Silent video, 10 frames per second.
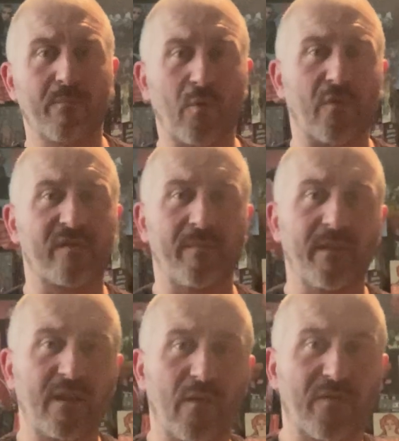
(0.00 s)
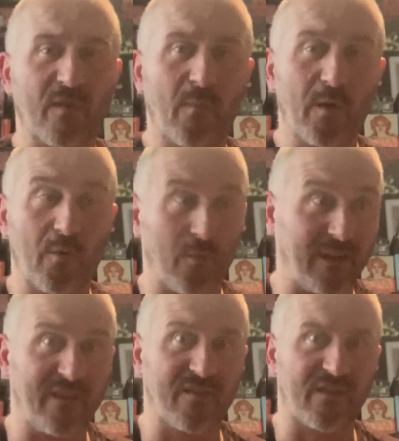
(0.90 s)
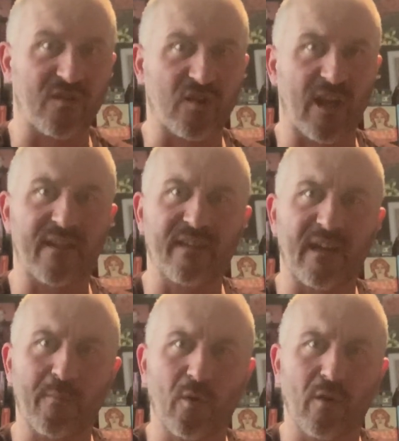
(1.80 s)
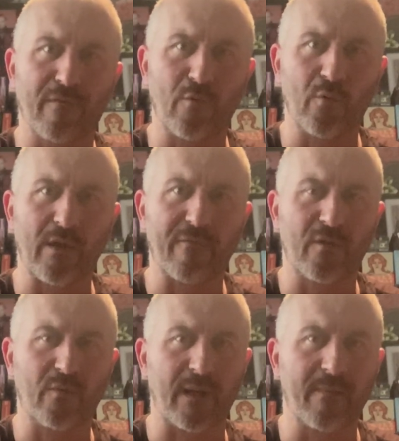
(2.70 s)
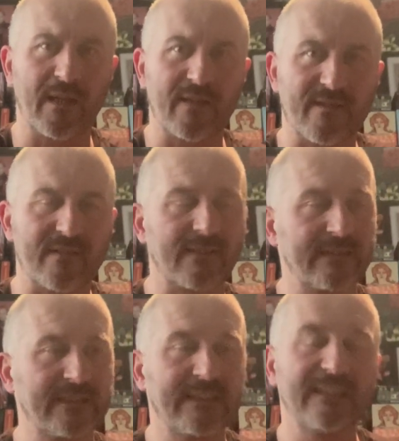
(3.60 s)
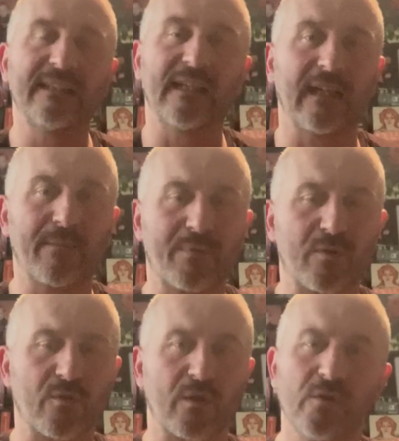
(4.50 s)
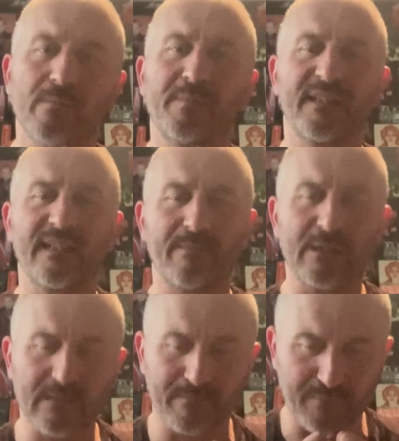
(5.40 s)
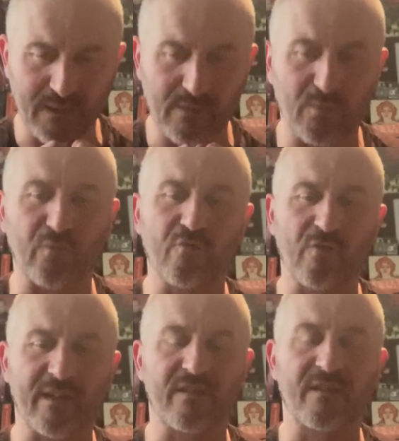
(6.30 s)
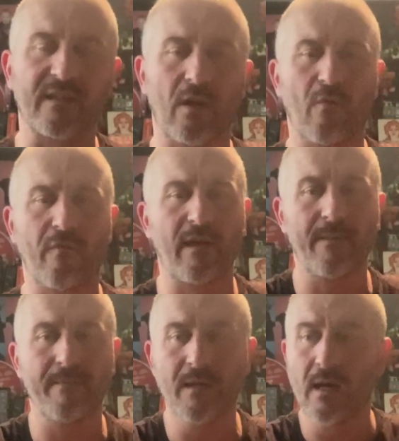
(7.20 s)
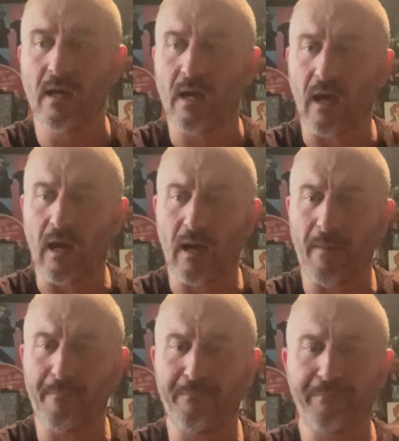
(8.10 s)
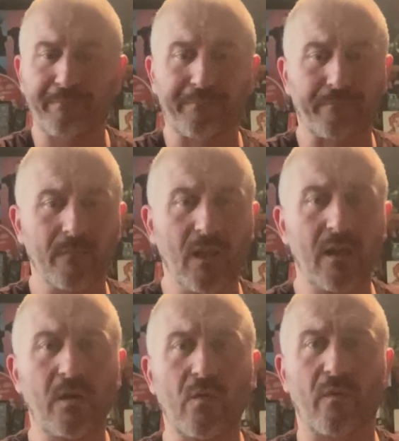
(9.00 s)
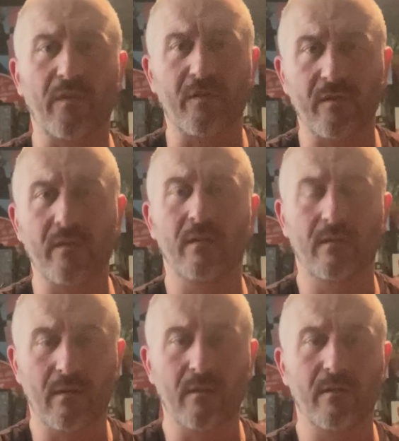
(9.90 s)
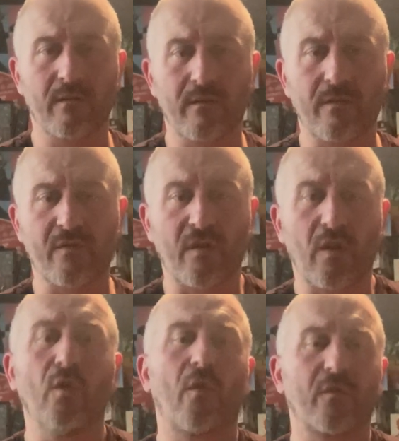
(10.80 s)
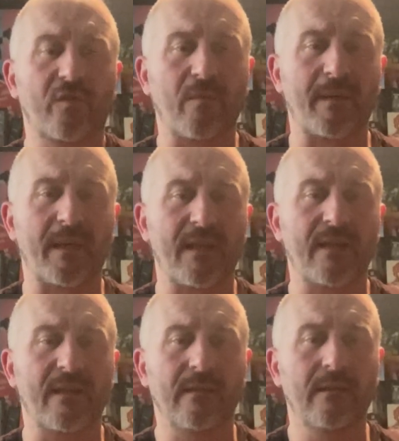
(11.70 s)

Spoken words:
proximity of someone who needs to check the time on their phone every 20 minutes. That happened during Oppenheimer, but I will try to get over that. You know, there's a lot to be